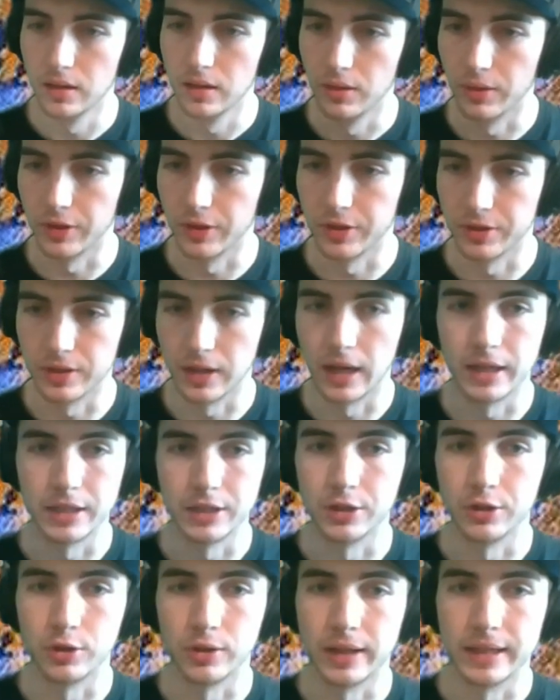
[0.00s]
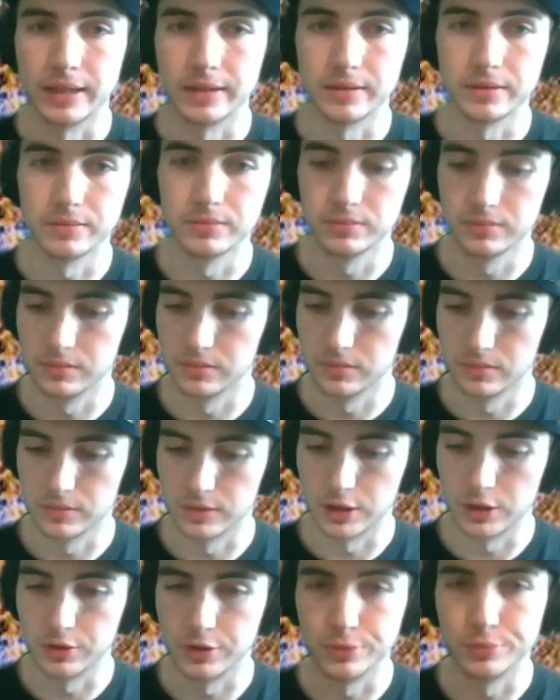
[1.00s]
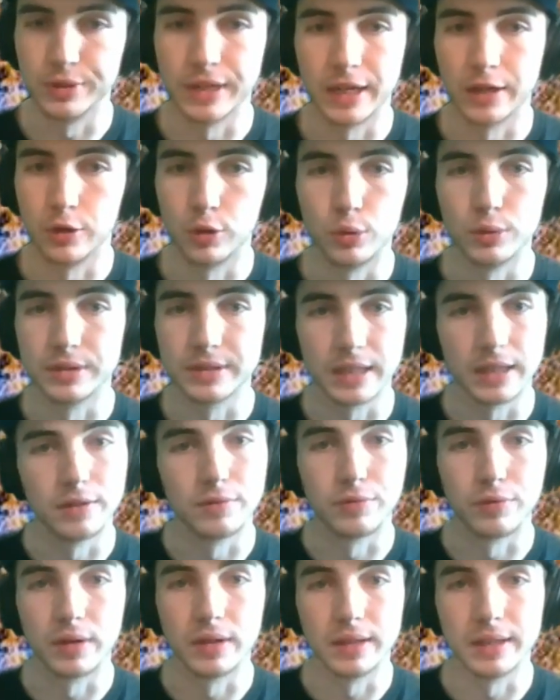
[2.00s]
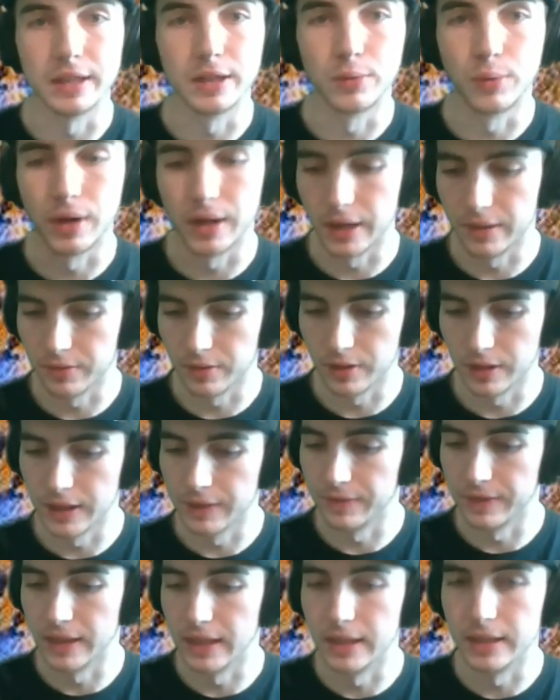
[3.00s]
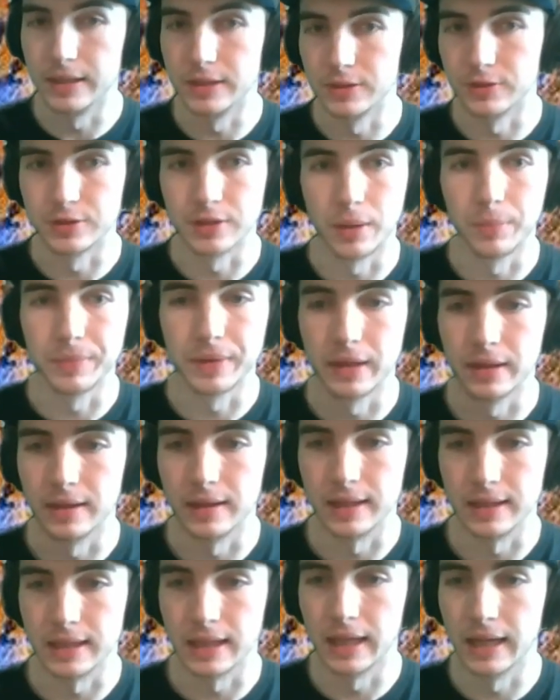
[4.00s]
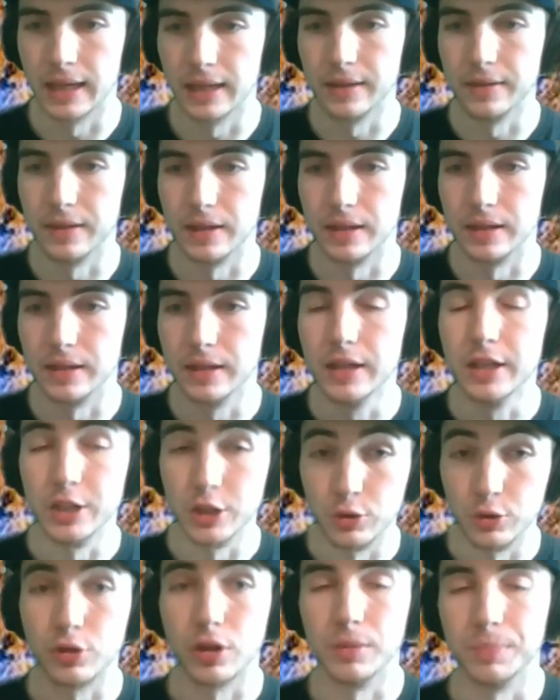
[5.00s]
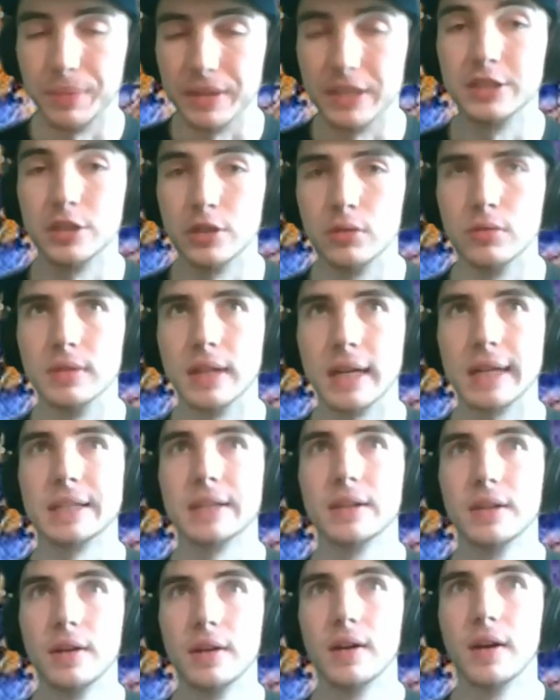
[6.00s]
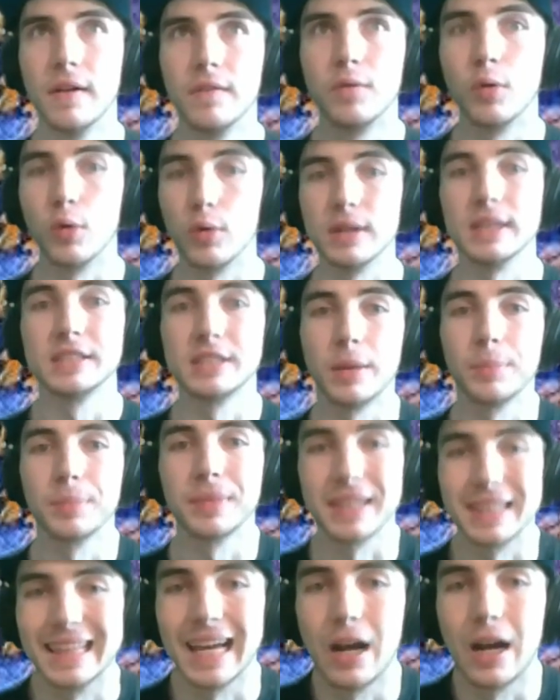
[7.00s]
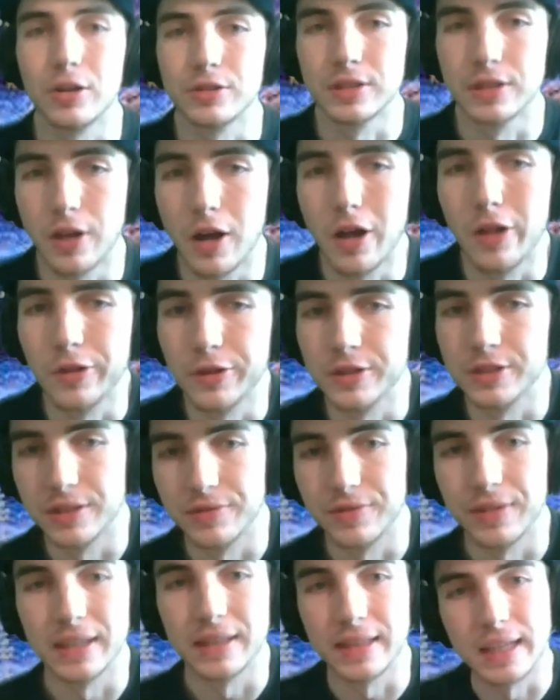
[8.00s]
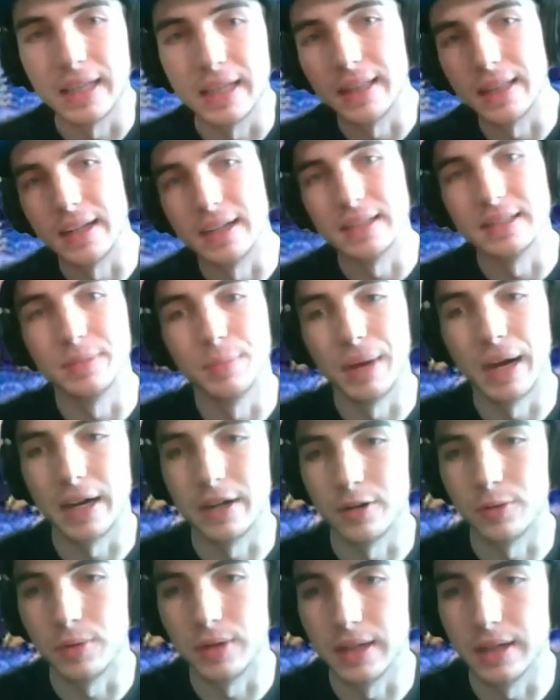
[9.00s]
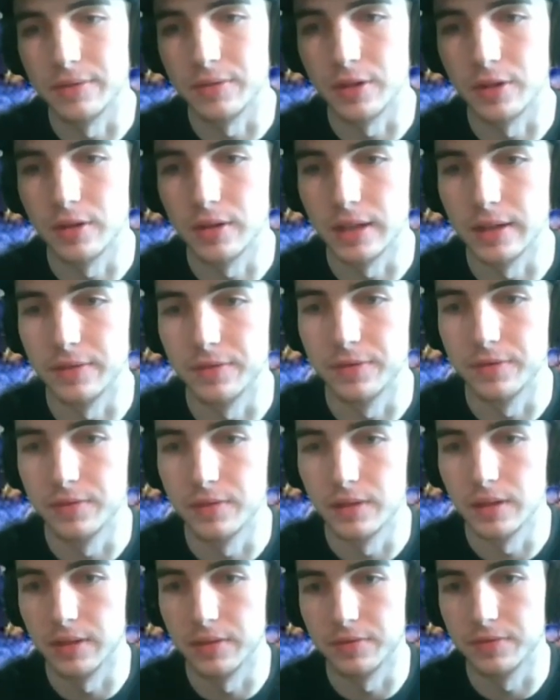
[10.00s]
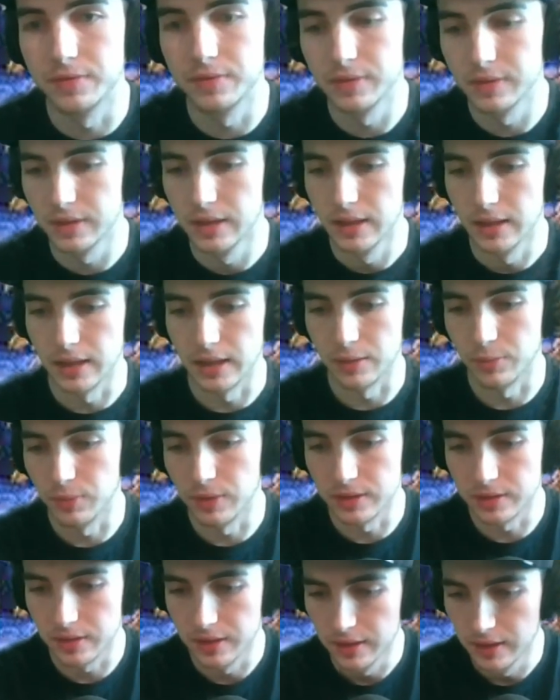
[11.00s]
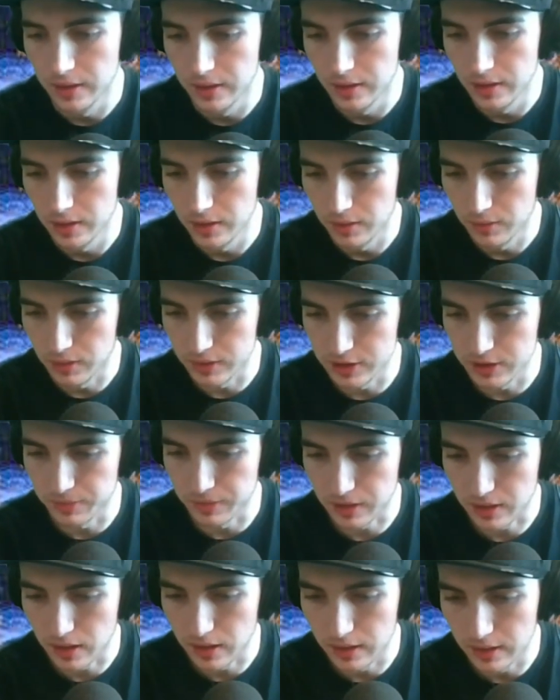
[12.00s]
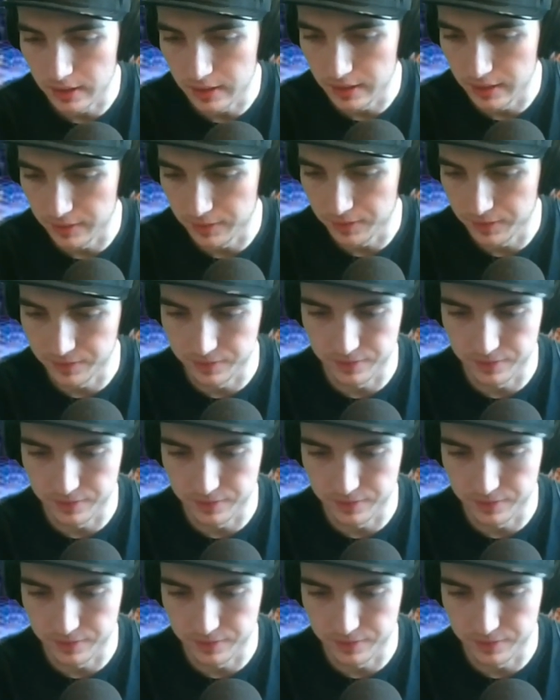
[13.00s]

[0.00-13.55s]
whether or not your like YouTube channel is kid friendly or whatever, and if it is or something like that, then you could be sued like $40-something thousand if they think that it's bad or whatever. If like whatchamacallit, if